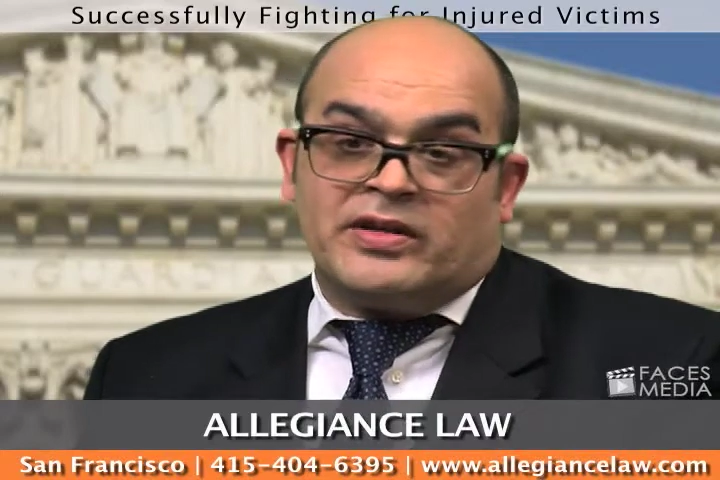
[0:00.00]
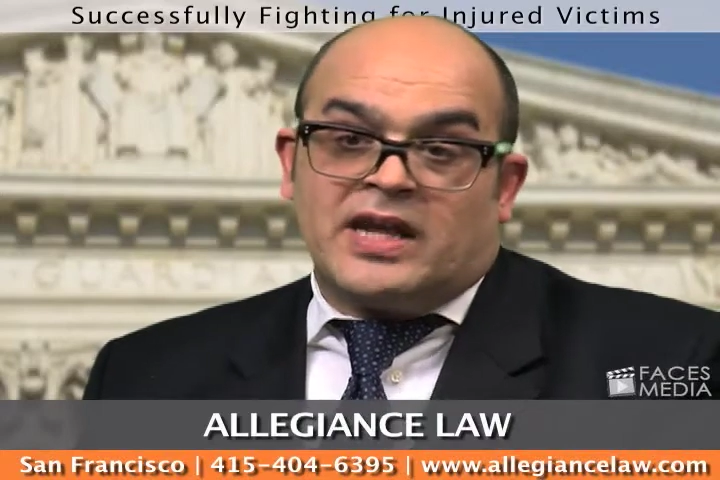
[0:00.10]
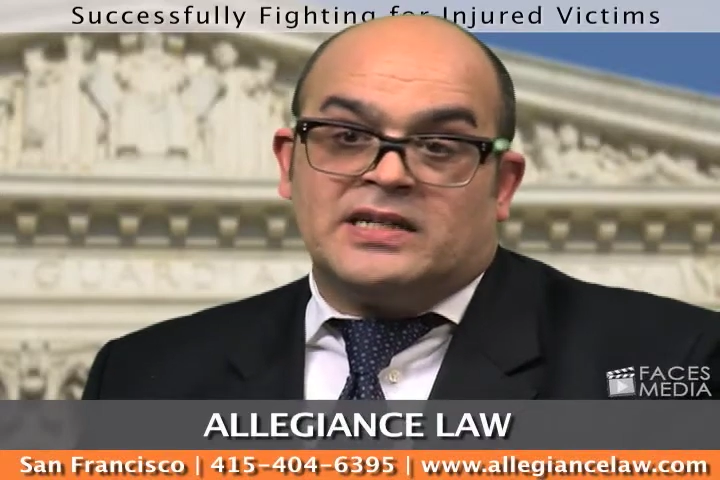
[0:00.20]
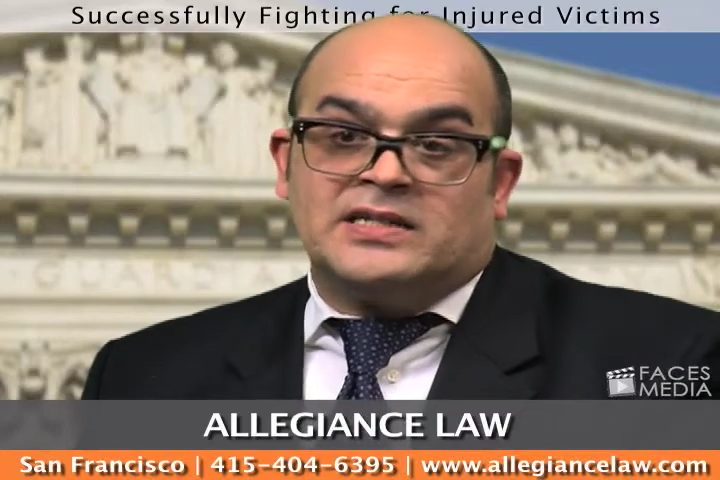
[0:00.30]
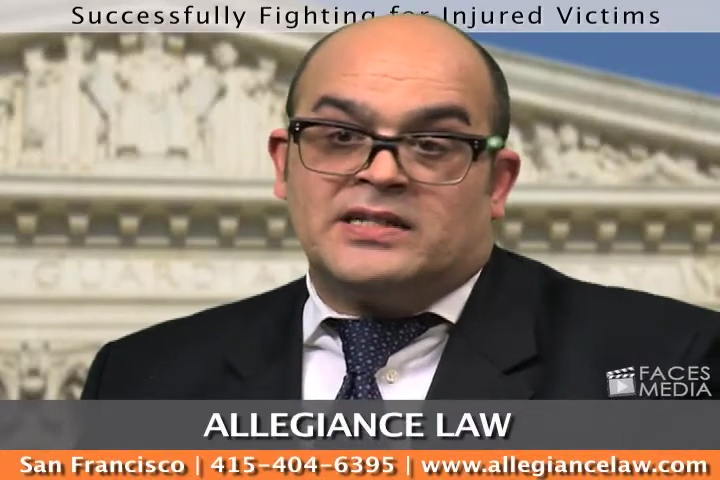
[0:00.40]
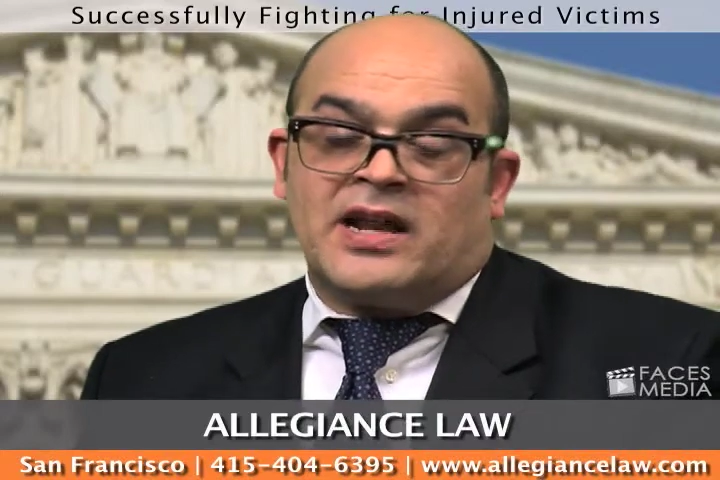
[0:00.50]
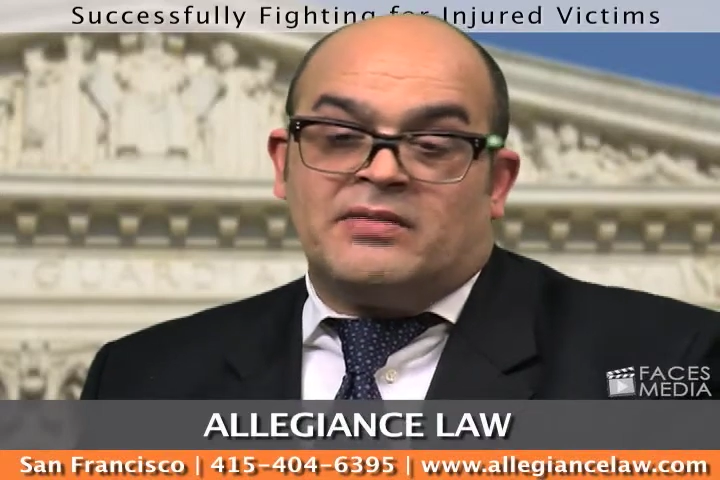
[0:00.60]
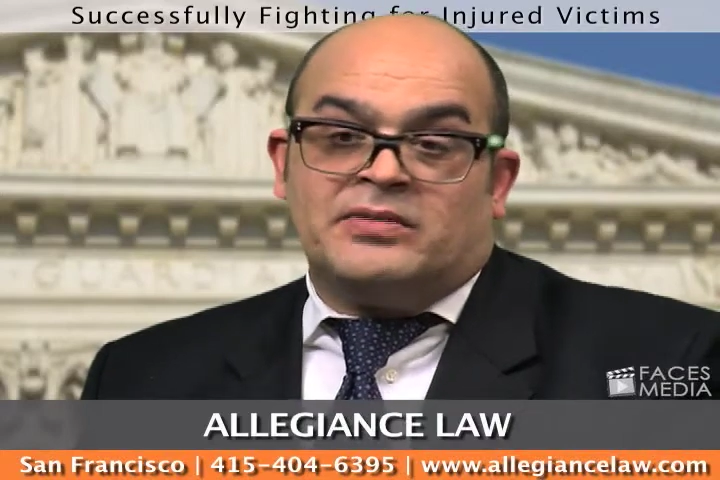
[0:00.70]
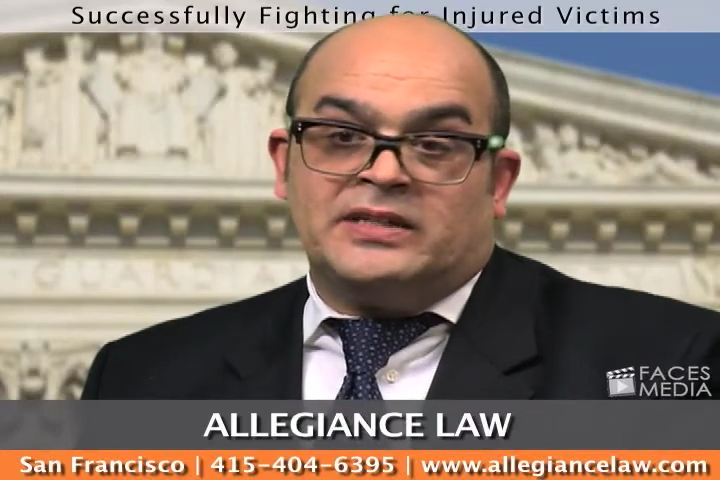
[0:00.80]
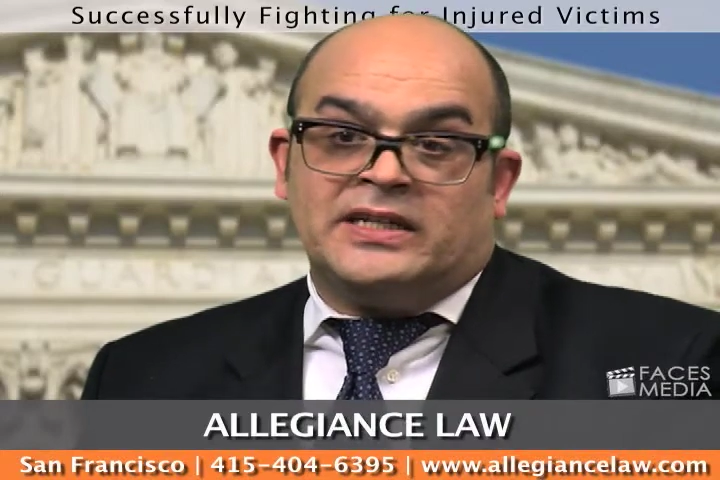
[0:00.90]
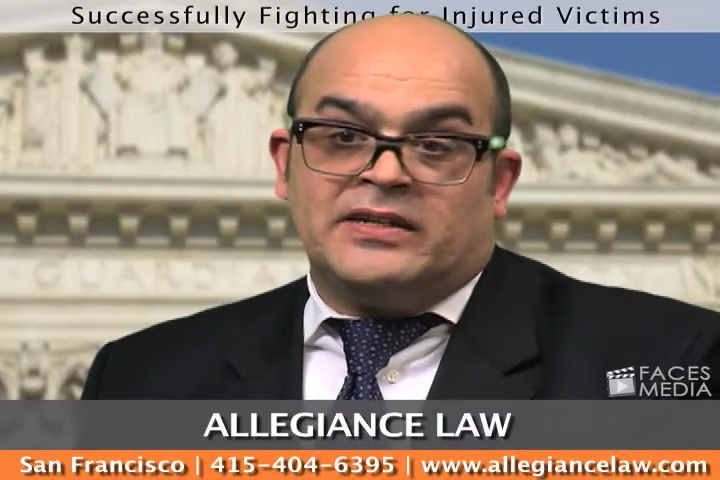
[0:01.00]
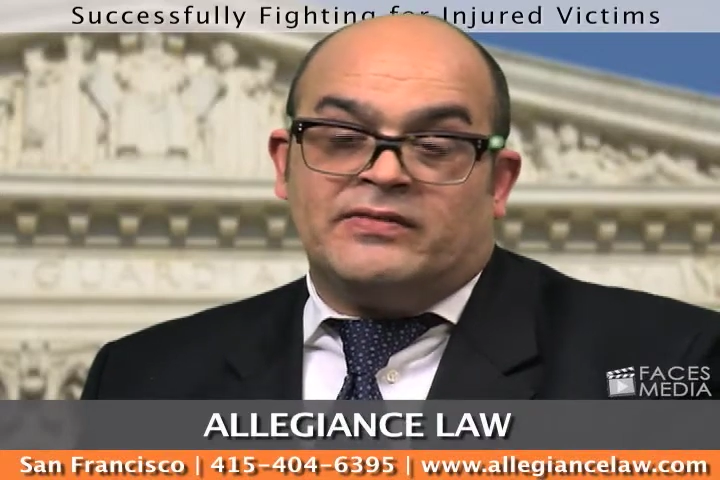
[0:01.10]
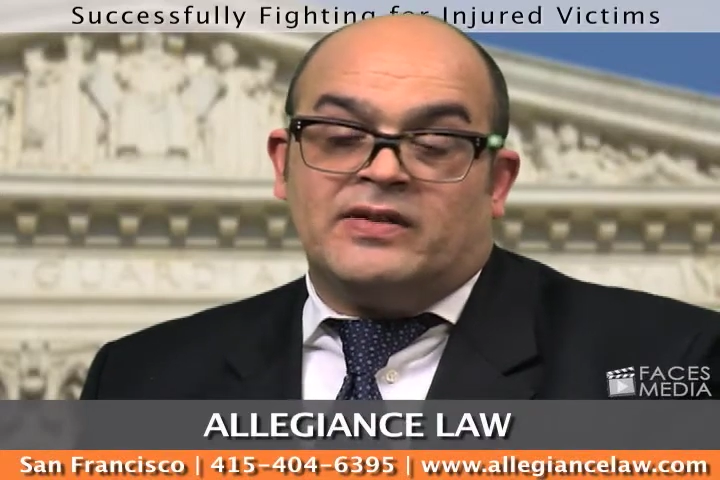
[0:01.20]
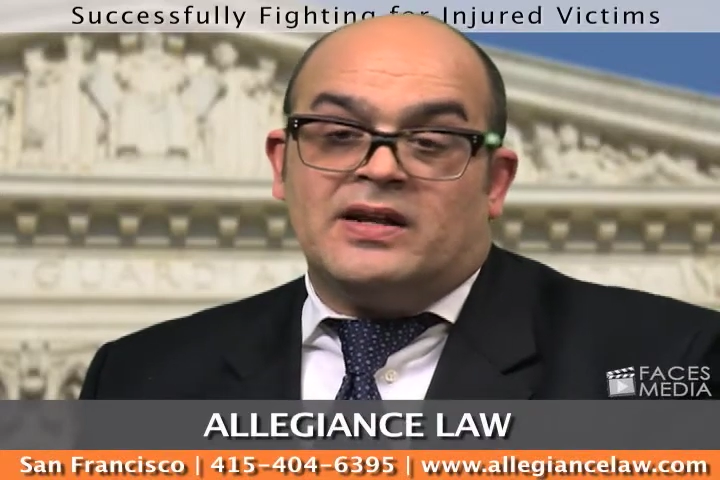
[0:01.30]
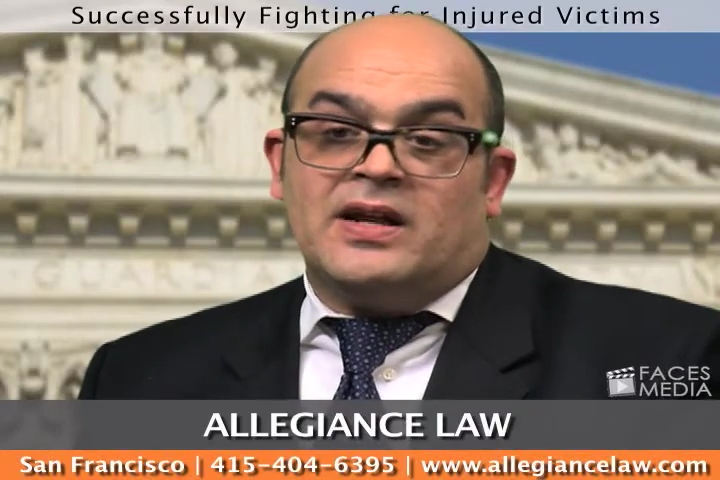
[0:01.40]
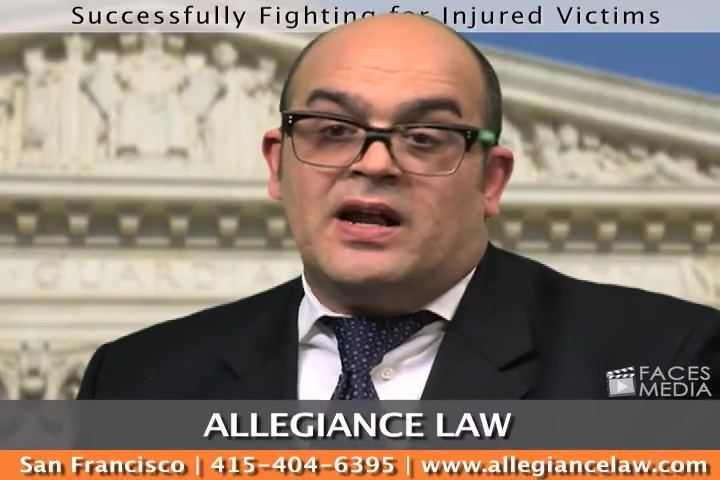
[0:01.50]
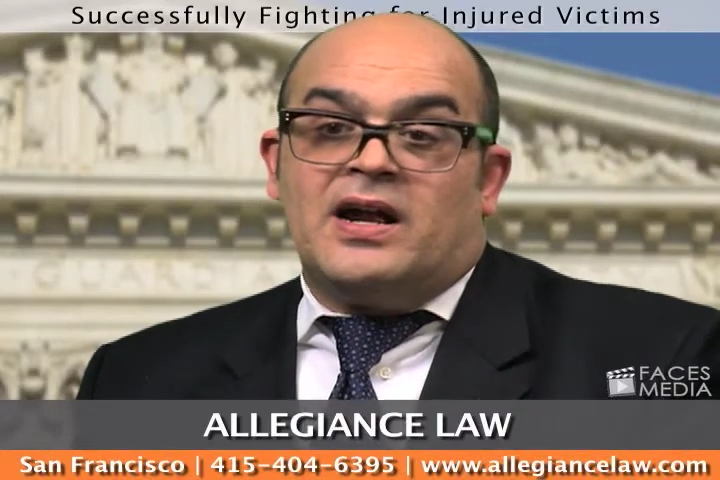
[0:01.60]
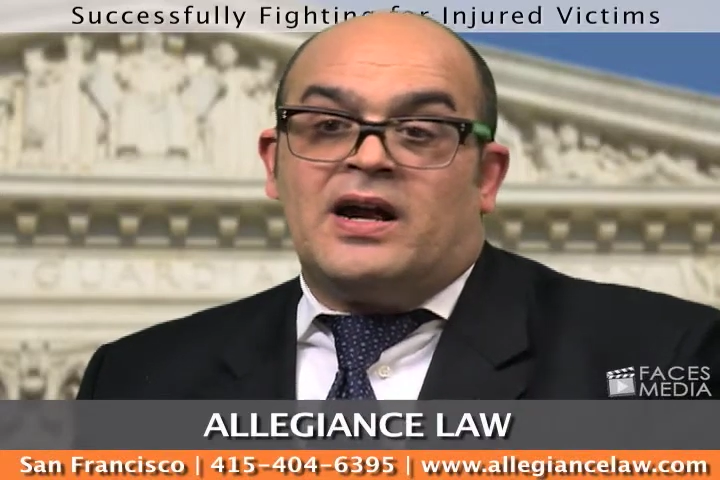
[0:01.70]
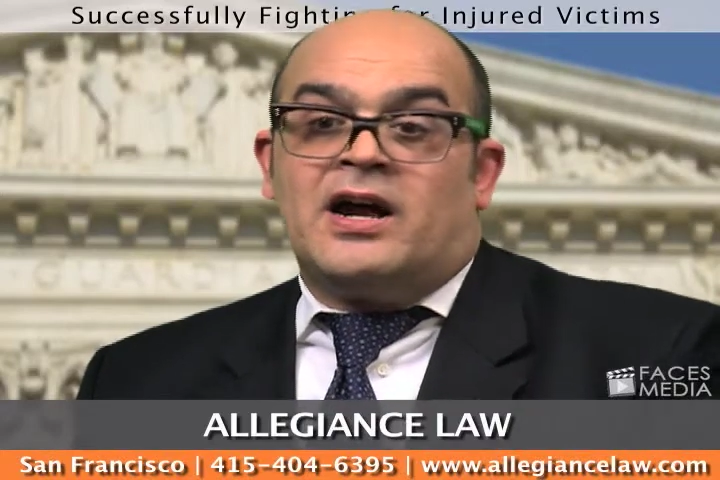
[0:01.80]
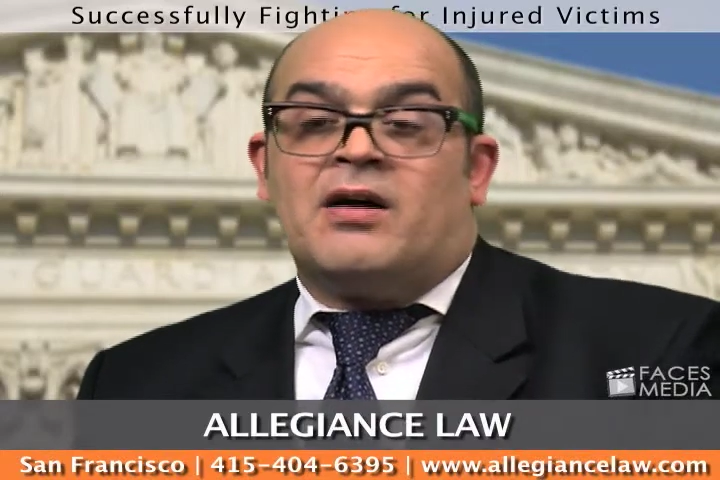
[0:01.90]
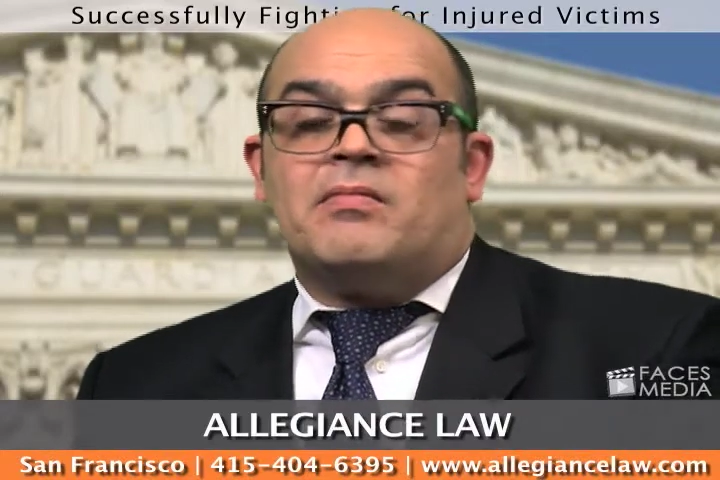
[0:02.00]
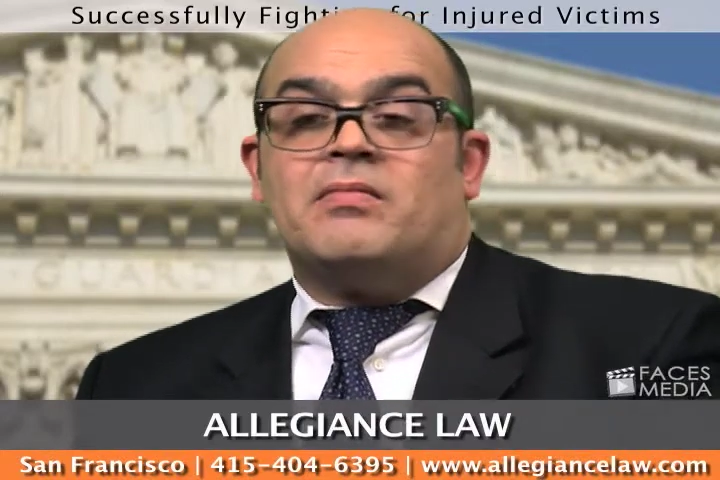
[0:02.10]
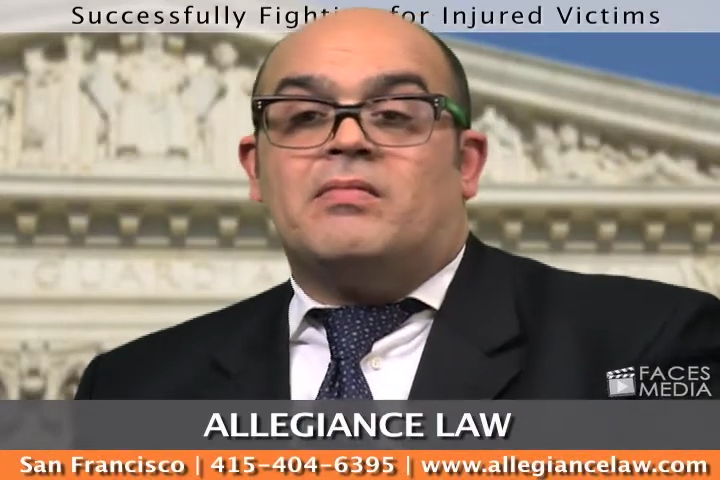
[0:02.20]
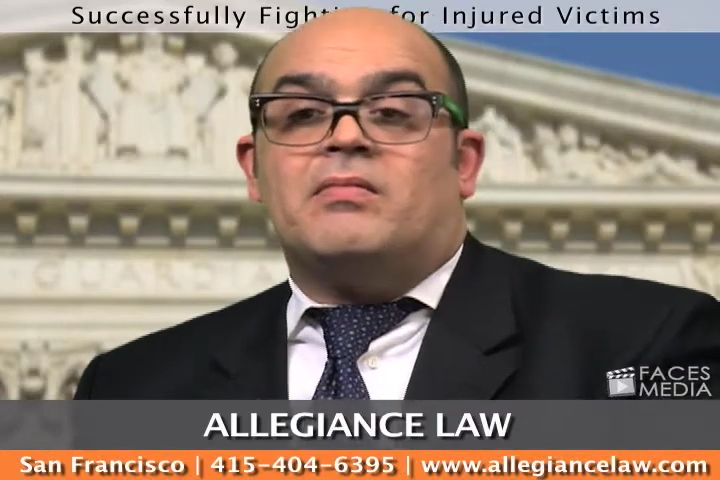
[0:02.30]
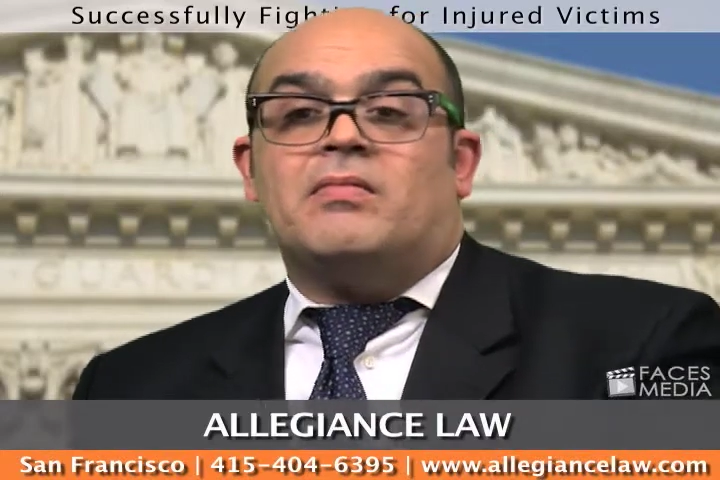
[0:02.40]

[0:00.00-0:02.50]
the cases that I believe Um,